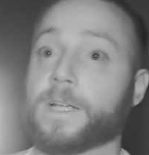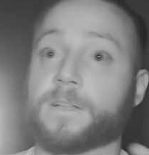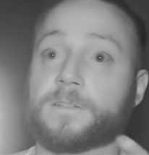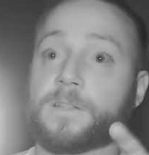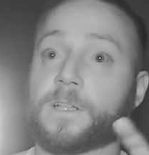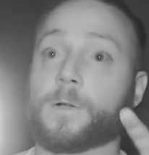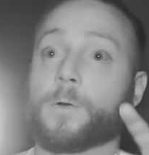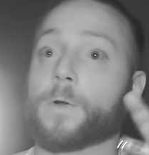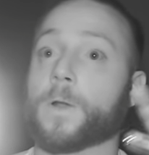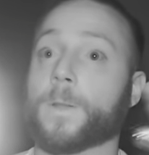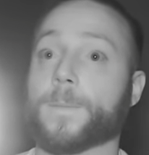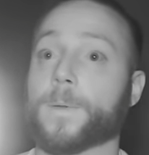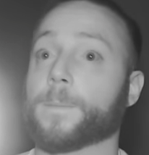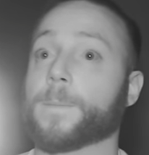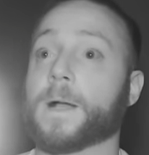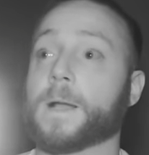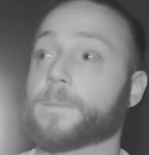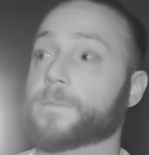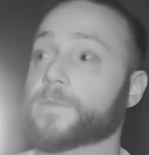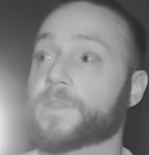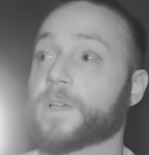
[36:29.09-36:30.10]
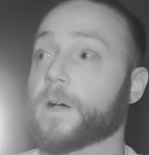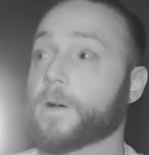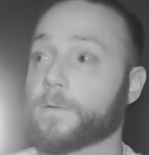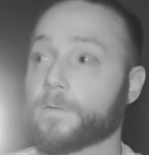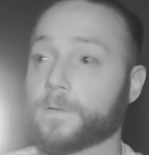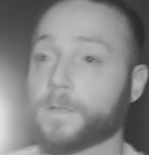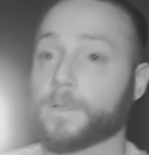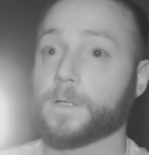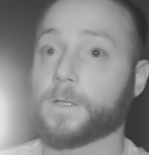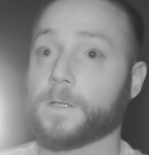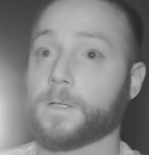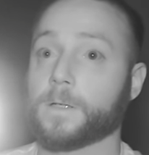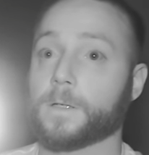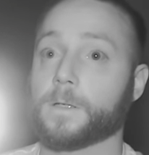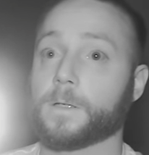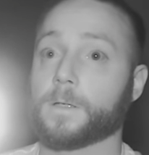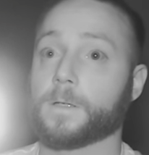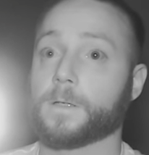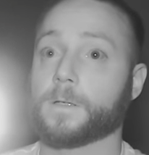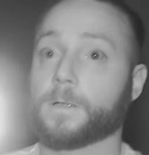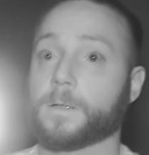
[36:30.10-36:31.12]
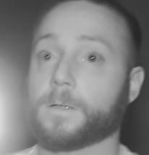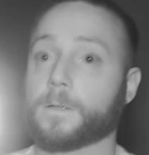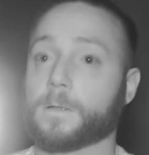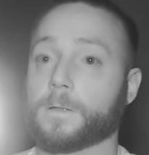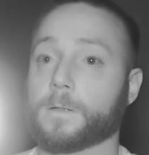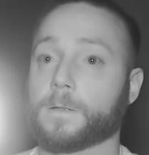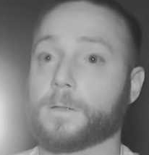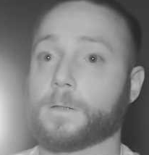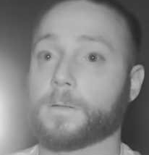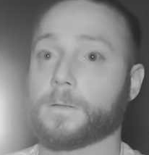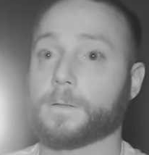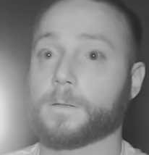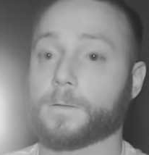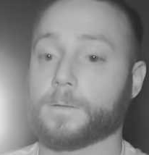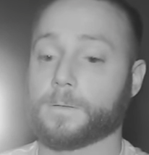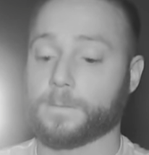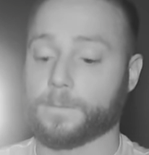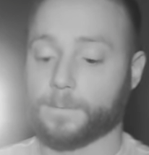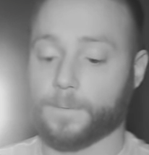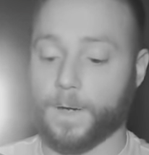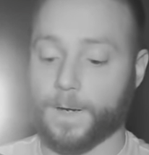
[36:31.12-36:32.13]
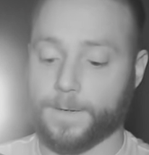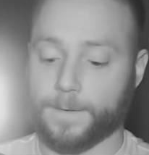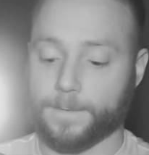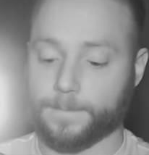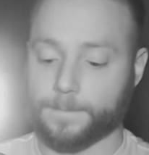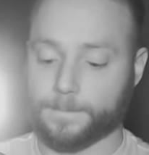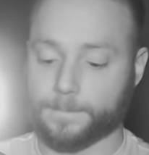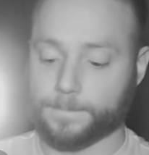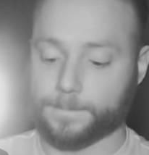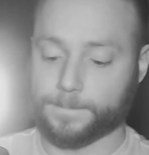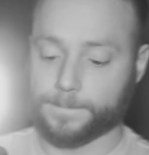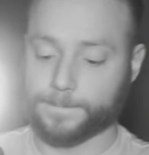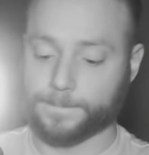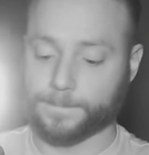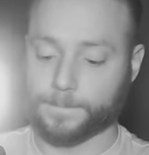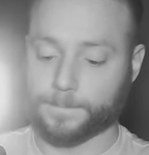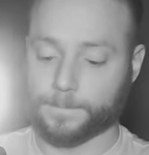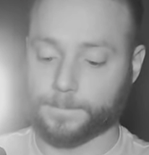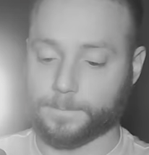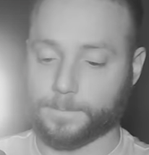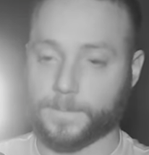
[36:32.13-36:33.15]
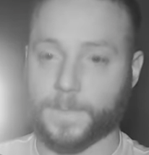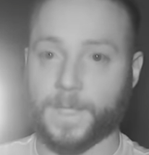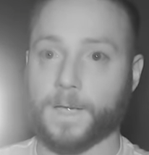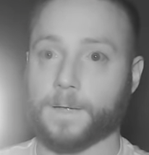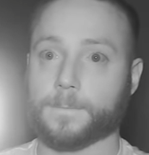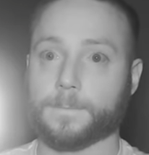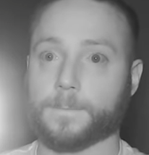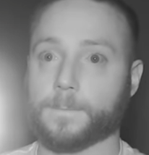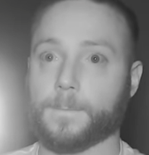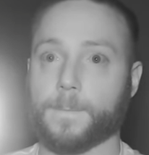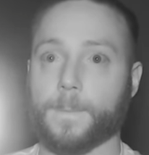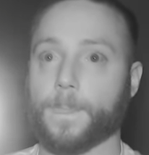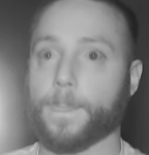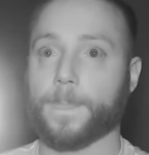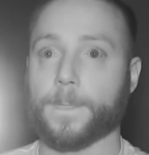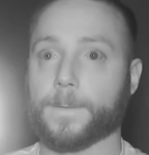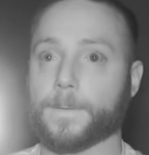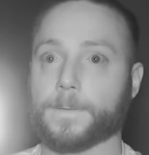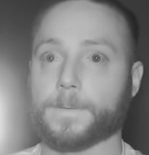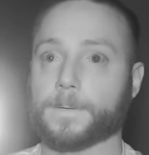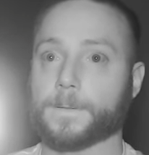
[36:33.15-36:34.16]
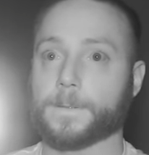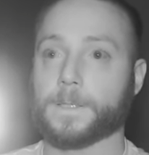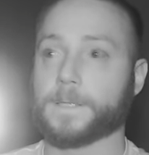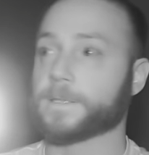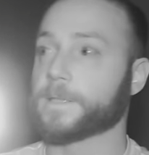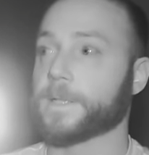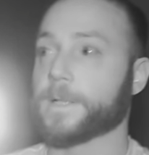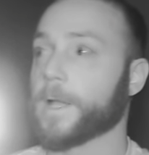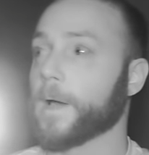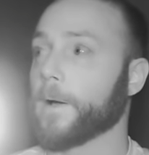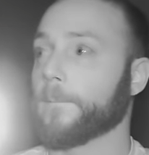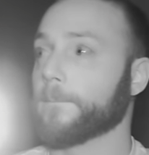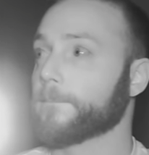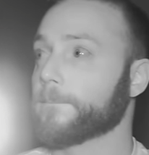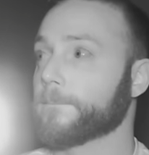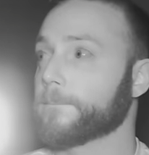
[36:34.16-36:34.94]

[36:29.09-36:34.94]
He doesn't like going up there by himself. Yeah, he said even during the daytime, I, right. we got here like seven. It was broad yeah. daylight. He didn't want to go. He said there.